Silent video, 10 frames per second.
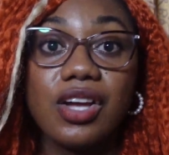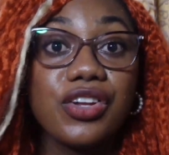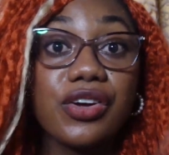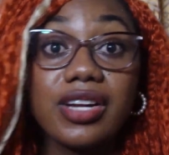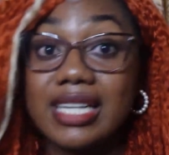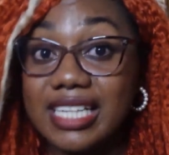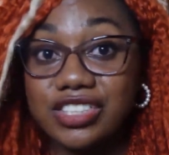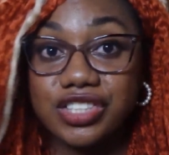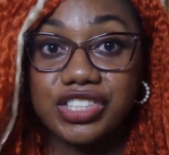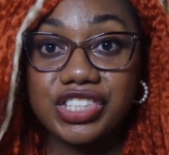you're
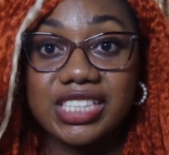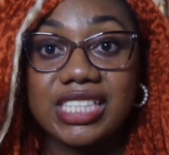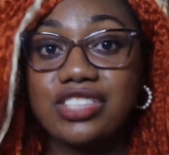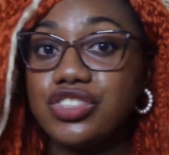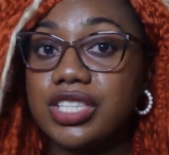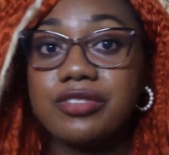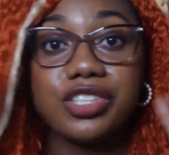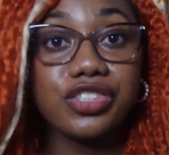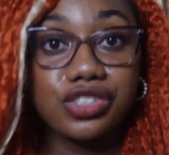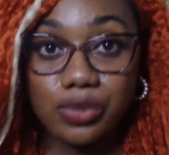later in your teens, or even
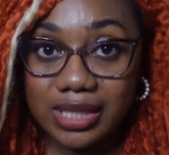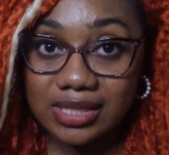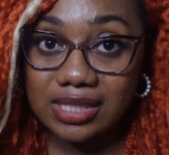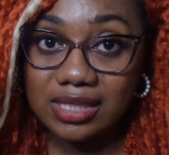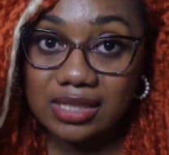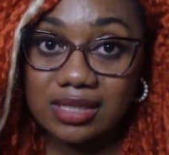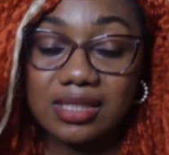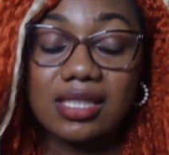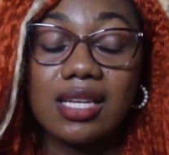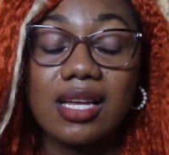in your 20s.